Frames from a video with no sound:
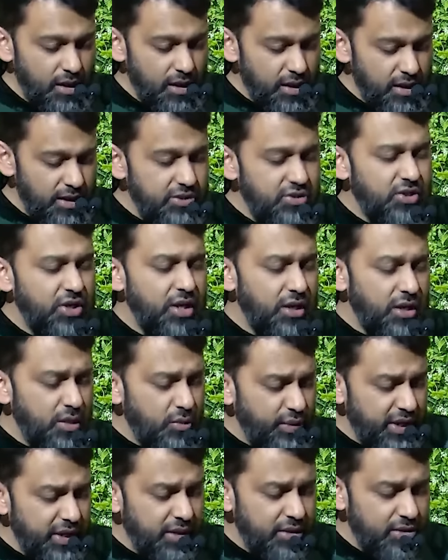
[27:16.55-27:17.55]
in Jannah
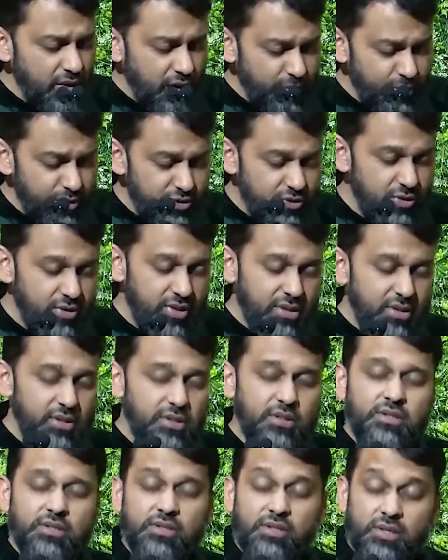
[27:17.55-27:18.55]
we get the opportunity
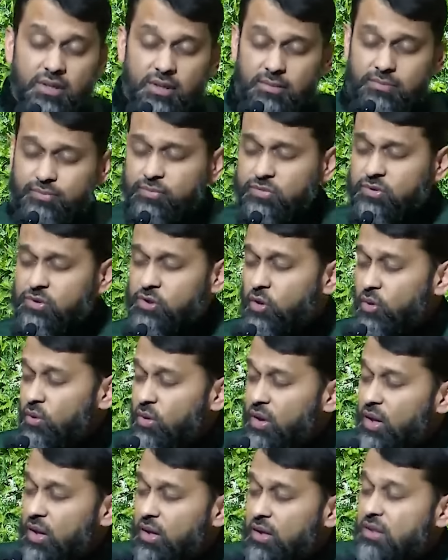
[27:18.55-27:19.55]
to see him. So
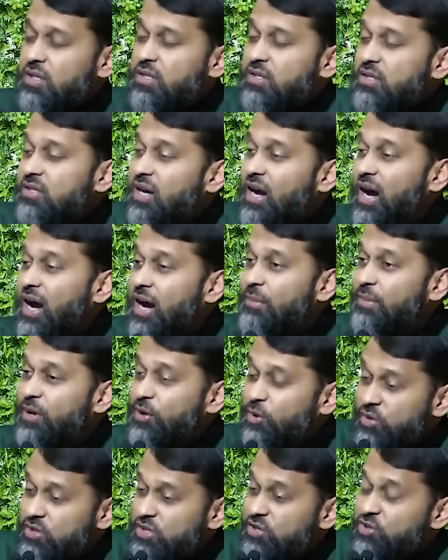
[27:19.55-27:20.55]
this Sahabi
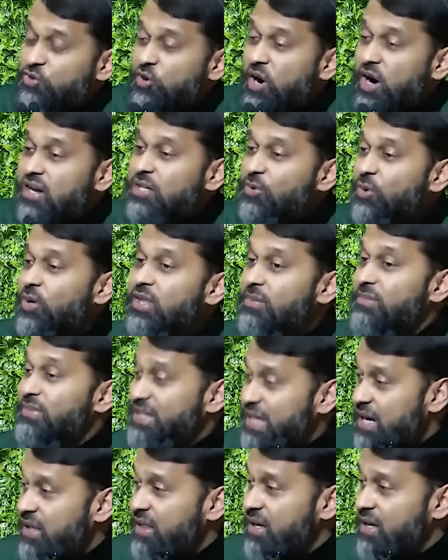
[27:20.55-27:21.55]
who is interacting with him
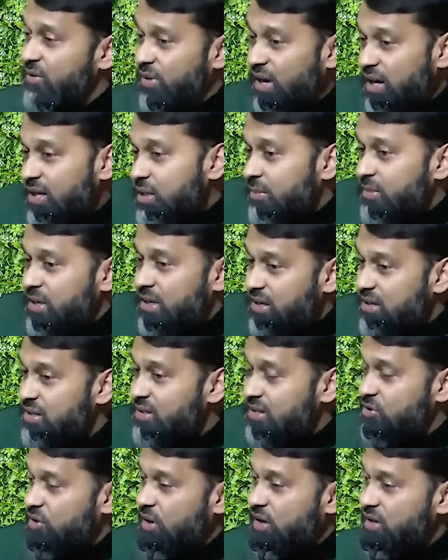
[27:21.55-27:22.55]
daily, right? I mean, he's
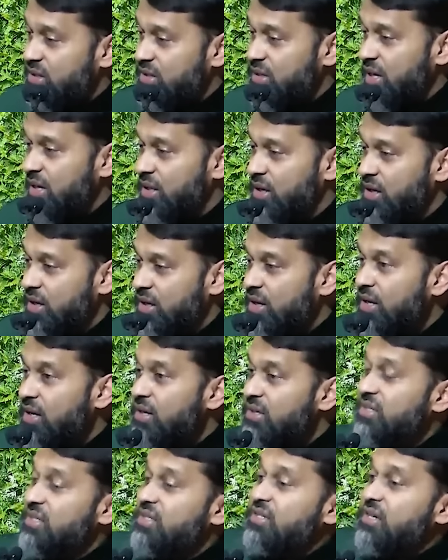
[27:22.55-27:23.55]
interacting daily.
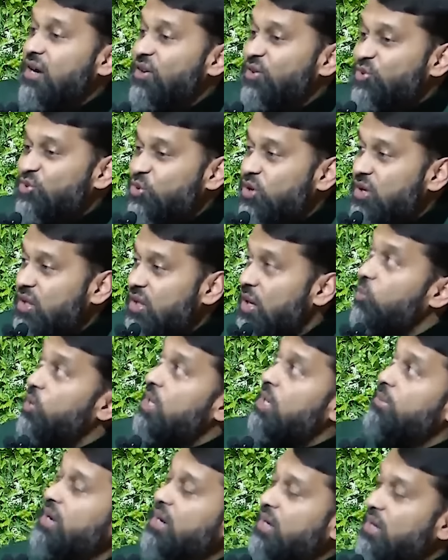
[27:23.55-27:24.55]
Says, Ya Rasulullah, what
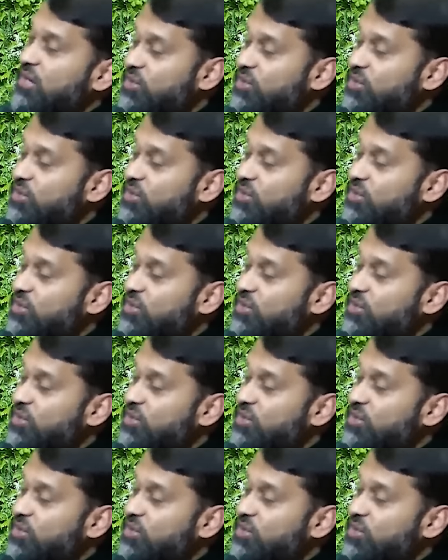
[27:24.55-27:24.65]
am I going